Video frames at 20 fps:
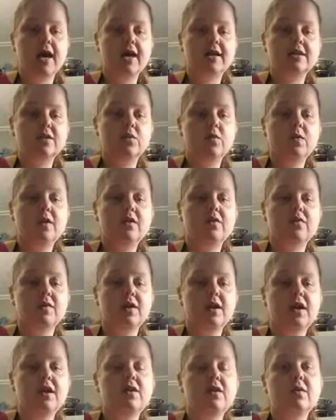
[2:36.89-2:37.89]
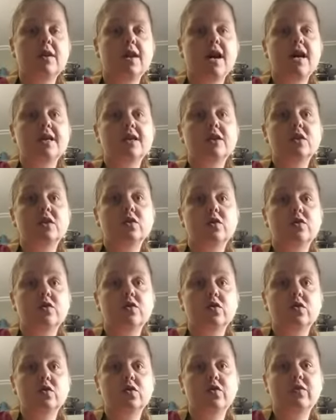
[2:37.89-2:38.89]
So with Greek, you get
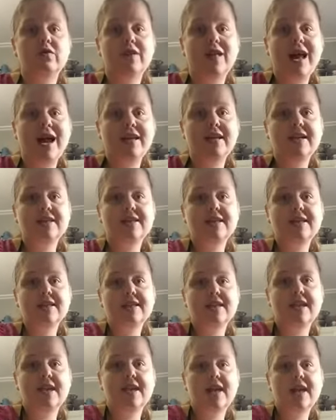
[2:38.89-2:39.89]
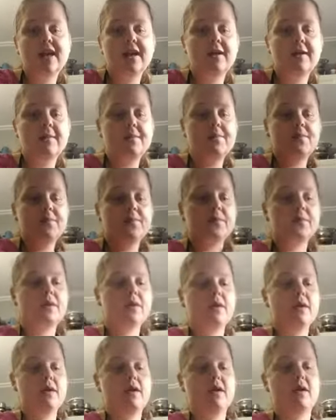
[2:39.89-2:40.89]
souvlaki seasoning.
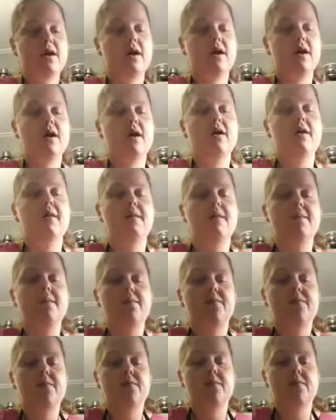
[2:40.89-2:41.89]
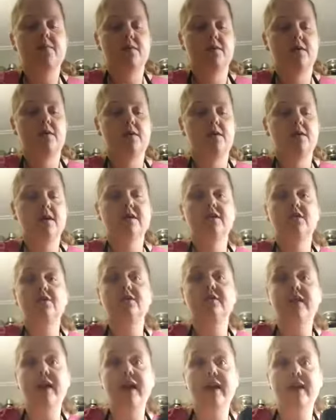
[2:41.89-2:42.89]
You get
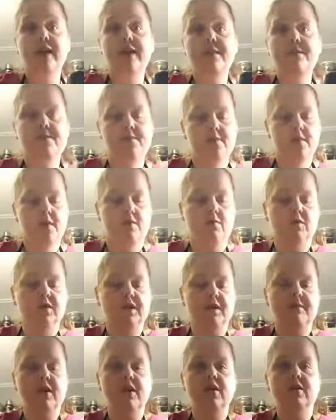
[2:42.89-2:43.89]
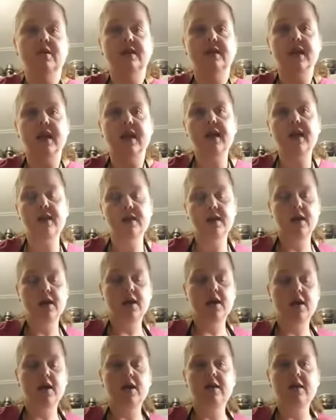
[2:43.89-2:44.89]
souvlaki, which I'm going to use tonight.
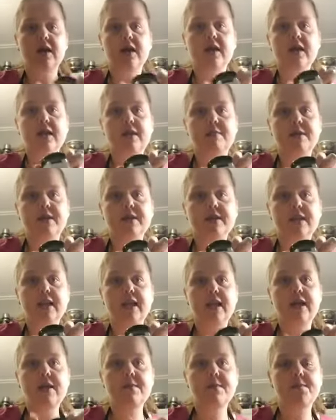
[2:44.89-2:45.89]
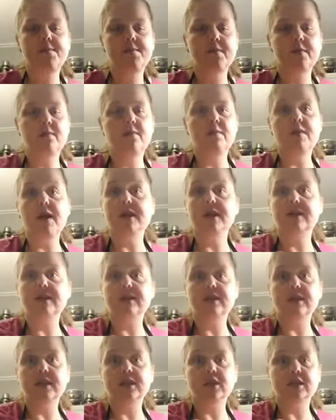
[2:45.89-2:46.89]
You get lemon dilly, which makes
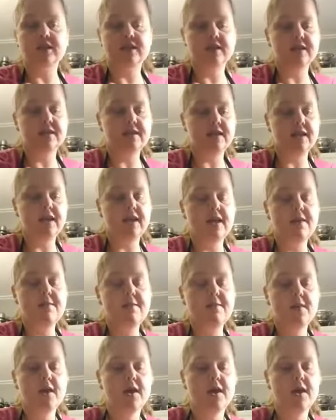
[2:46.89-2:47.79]
delicious tzatziki.